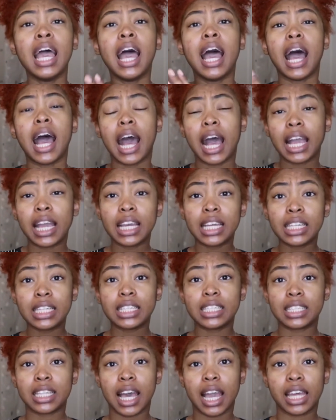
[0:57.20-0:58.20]
I
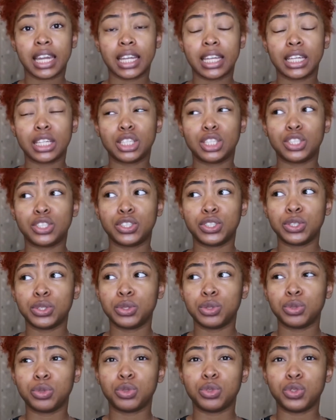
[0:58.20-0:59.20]
decided
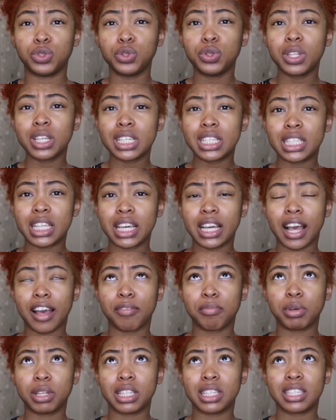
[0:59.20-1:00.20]
to do this thing I've
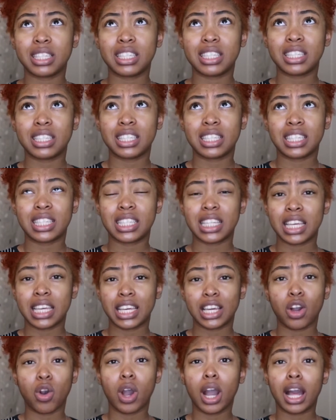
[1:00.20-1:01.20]
been seeing,
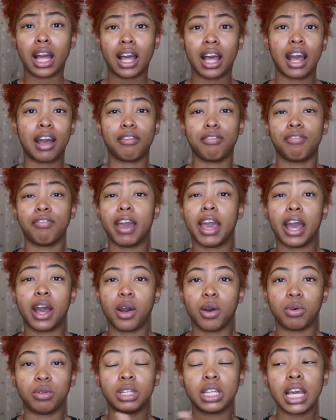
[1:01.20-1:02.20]
or I
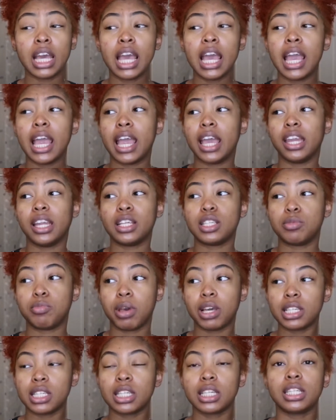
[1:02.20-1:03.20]
found, and it's
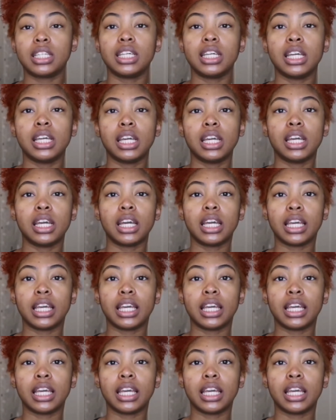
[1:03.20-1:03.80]
basically